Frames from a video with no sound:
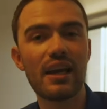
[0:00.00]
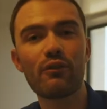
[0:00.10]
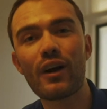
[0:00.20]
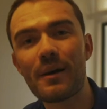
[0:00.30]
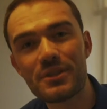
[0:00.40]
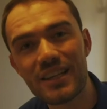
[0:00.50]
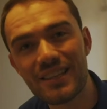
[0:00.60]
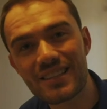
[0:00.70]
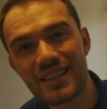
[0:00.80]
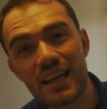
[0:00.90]
Dave Ramsey
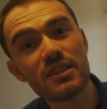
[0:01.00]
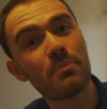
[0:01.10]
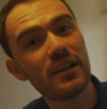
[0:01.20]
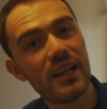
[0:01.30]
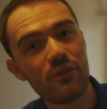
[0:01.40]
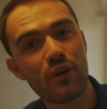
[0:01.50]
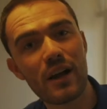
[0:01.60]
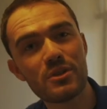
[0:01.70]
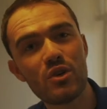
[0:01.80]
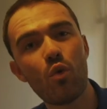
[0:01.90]
in this case, but Dave
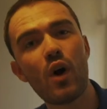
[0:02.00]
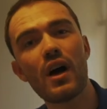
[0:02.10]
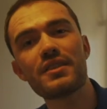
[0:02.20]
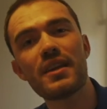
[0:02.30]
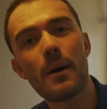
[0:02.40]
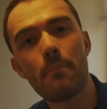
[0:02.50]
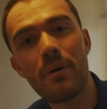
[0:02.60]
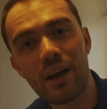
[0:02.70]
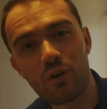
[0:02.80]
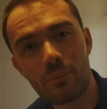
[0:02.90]
Ramsey was
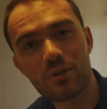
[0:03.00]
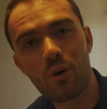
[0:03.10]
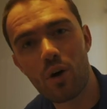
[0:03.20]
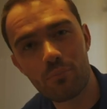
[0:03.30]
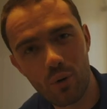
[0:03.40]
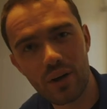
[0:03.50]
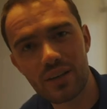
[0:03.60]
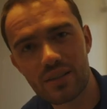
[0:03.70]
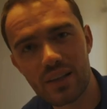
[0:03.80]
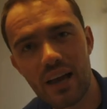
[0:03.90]
bankrupt at one point
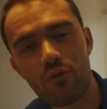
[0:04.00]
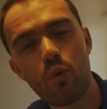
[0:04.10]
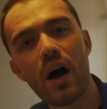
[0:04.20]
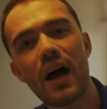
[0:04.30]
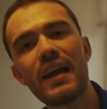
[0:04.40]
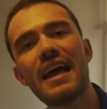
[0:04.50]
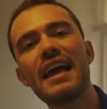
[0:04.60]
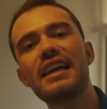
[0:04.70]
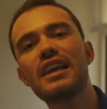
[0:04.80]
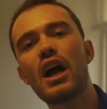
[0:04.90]
in his life. Why?
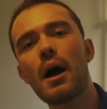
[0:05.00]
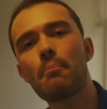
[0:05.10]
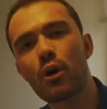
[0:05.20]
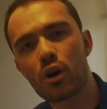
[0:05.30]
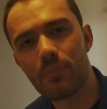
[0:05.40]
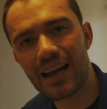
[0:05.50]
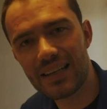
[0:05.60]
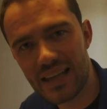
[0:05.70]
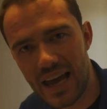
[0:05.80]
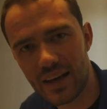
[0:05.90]
He got burnt by
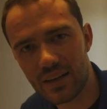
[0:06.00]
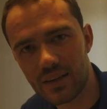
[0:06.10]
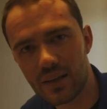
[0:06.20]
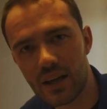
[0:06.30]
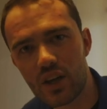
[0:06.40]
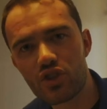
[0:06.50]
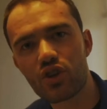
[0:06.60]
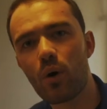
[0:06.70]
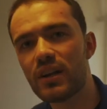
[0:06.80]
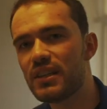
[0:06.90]
debt.
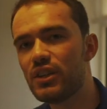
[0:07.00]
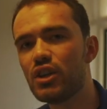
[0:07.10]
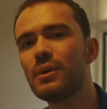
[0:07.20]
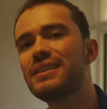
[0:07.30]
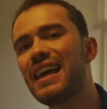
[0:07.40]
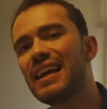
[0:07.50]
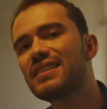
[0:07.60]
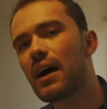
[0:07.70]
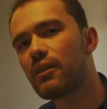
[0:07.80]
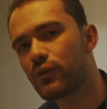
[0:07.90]
So what does he do? He
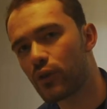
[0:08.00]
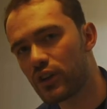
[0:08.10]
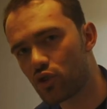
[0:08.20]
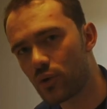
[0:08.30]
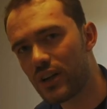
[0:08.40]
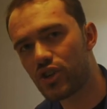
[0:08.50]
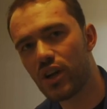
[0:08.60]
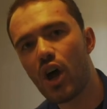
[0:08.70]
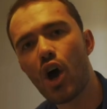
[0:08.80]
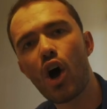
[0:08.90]
takes out his
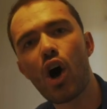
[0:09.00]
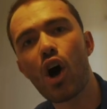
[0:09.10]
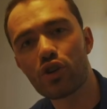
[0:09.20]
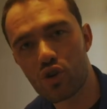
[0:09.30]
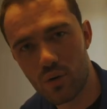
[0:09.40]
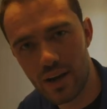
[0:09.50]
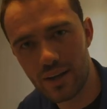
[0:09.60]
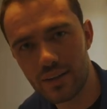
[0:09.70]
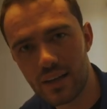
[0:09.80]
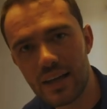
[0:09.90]
frustration on
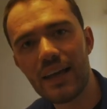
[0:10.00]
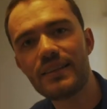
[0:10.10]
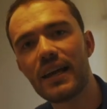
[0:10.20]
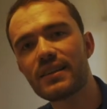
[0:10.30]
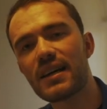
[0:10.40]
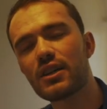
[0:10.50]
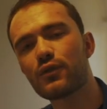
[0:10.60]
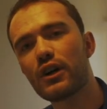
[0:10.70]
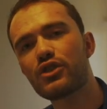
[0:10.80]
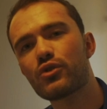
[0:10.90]
credit. He takes out his
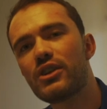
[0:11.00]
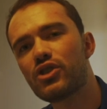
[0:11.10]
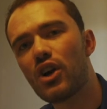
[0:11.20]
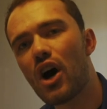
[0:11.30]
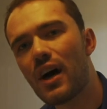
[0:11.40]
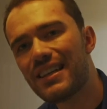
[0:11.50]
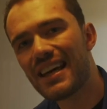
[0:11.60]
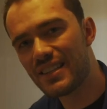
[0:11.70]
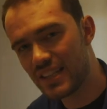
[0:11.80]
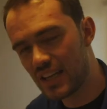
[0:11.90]
frustration on
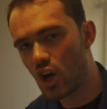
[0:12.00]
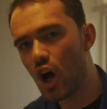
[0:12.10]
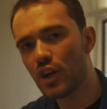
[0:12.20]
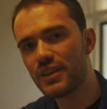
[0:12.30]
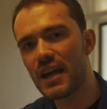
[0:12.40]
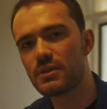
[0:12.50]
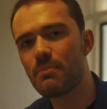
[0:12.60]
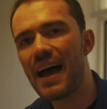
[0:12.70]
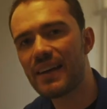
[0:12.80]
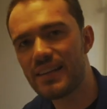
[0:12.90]
debt and says, all debt's
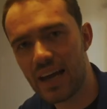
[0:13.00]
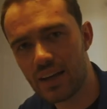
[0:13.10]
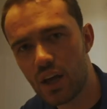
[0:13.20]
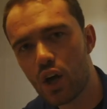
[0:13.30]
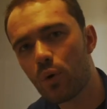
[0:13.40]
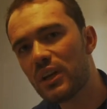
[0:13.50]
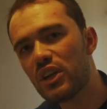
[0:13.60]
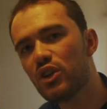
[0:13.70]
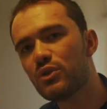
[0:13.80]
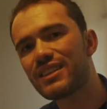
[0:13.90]
bad debt. We
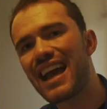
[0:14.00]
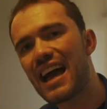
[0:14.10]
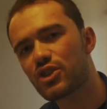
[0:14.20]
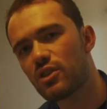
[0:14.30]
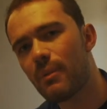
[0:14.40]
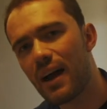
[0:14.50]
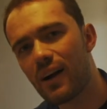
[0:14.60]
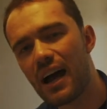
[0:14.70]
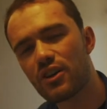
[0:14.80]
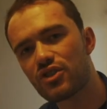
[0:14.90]
need to use cash to buy
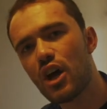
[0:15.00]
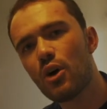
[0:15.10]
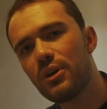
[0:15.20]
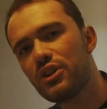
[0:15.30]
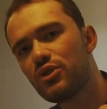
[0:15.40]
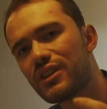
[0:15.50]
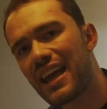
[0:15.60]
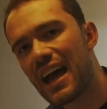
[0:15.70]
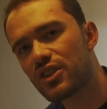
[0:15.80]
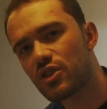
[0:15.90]
our house. We need to use
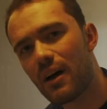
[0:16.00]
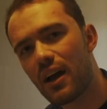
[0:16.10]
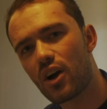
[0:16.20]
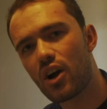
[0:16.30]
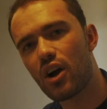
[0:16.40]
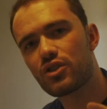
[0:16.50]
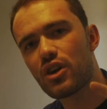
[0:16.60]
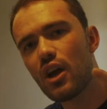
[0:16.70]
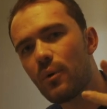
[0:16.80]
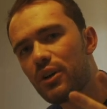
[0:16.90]
cash to buy our cars.
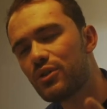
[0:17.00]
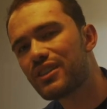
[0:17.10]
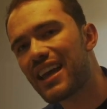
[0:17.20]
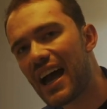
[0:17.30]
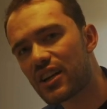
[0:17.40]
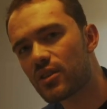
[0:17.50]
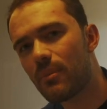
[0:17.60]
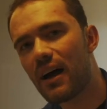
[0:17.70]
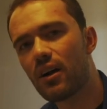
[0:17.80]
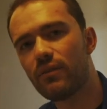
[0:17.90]
We need to use cash to
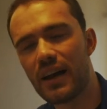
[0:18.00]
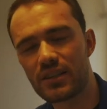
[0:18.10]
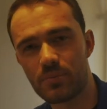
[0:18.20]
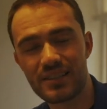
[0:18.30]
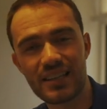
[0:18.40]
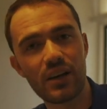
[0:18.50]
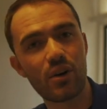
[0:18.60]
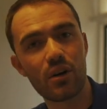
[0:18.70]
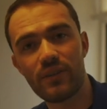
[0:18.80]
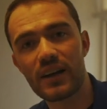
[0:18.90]
buy our investments, to get in
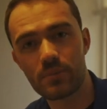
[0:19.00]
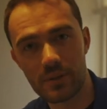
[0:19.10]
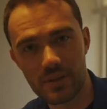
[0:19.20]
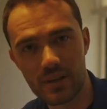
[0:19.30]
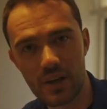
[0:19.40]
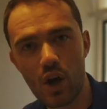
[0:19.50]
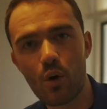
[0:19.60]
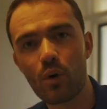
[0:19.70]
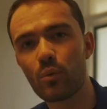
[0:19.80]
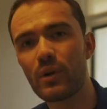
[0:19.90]
our investments.
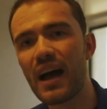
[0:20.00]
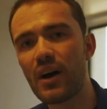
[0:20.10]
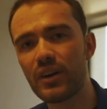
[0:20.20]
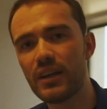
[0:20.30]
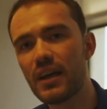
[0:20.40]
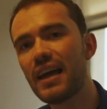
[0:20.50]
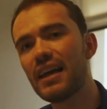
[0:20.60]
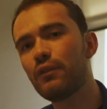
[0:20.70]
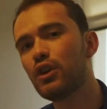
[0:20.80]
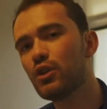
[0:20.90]
When in reality,
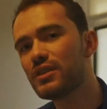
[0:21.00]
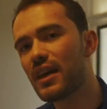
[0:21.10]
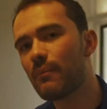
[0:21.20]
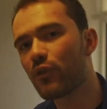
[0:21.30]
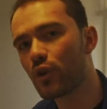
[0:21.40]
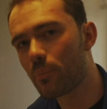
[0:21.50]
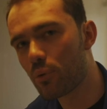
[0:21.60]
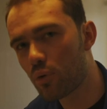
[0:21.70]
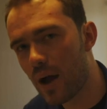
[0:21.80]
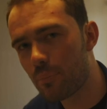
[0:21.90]
if you use them for the
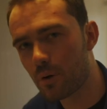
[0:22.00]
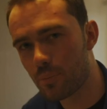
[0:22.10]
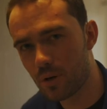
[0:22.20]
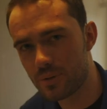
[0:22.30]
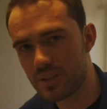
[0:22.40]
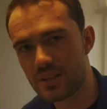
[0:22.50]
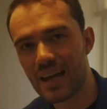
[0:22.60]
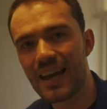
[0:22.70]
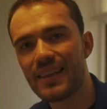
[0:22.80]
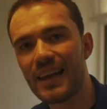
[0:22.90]
proper
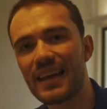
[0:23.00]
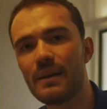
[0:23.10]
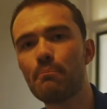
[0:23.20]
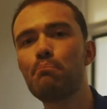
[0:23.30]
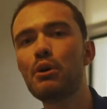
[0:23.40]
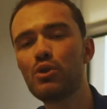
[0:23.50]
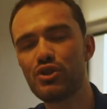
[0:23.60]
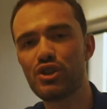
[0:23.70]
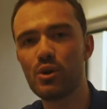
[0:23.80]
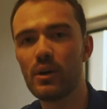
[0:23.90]
purposes, they can
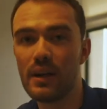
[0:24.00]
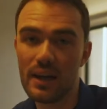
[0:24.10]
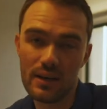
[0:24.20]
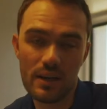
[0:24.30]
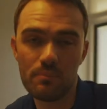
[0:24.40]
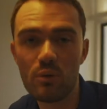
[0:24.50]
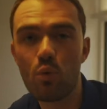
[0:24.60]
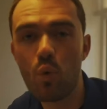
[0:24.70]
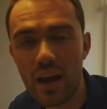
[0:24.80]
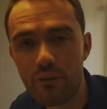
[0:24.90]
boost you and, and, and be
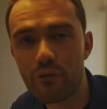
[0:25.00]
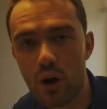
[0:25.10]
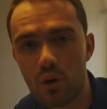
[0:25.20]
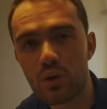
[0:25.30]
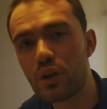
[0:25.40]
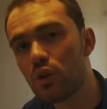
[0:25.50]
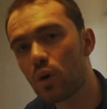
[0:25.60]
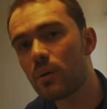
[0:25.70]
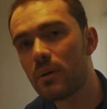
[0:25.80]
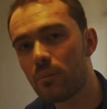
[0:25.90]
way farther than you
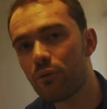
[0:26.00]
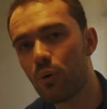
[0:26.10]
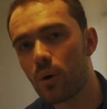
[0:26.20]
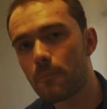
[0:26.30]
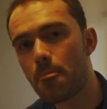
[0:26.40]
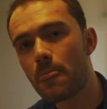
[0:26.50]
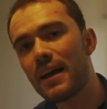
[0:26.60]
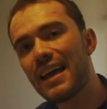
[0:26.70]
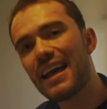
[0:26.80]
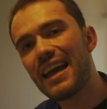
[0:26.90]
would have been before.
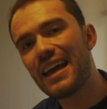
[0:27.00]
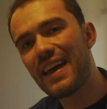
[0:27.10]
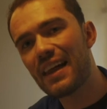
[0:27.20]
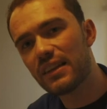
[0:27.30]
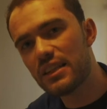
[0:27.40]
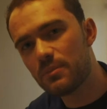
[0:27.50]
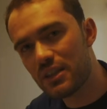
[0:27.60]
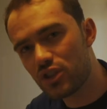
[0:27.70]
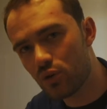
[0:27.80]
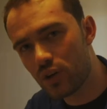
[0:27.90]
And that leads
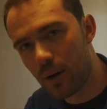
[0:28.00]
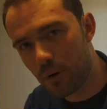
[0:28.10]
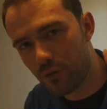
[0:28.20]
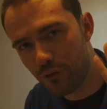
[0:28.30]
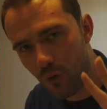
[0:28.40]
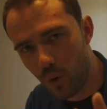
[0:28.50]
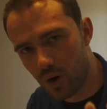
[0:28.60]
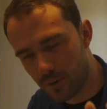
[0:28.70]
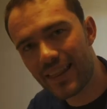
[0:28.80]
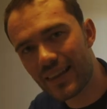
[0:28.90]
me to number
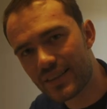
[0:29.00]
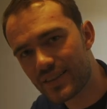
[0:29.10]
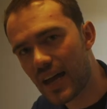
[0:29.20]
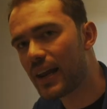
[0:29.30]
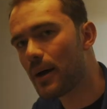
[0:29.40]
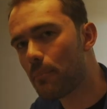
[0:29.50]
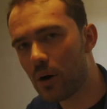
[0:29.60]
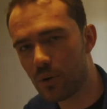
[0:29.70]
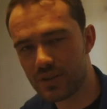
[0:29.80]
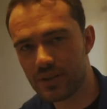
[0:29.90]
four, the sign-up
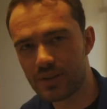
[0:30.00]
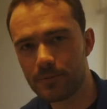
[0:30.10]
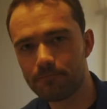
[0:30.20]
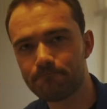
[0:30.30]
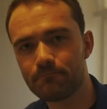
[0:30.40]
bonuses.